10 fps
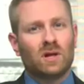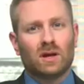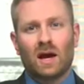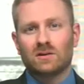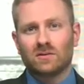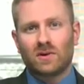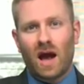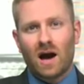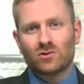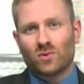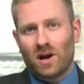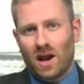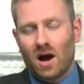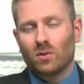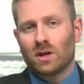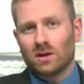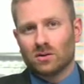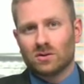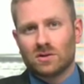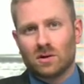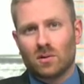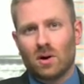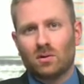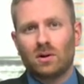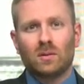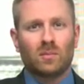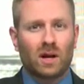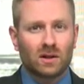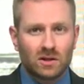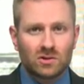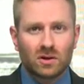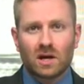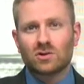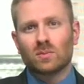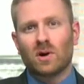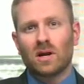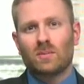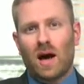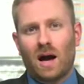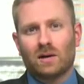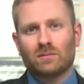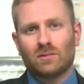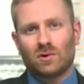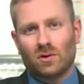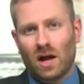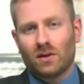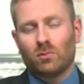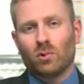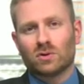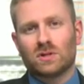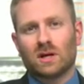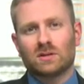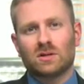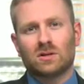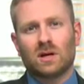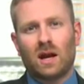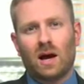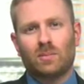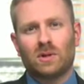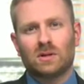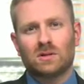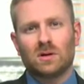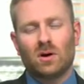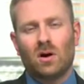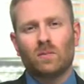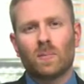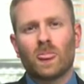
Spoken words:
the case of cash, right now it yields 0, but at least you'll get your money back. There are a lot worse things that can happen than 0.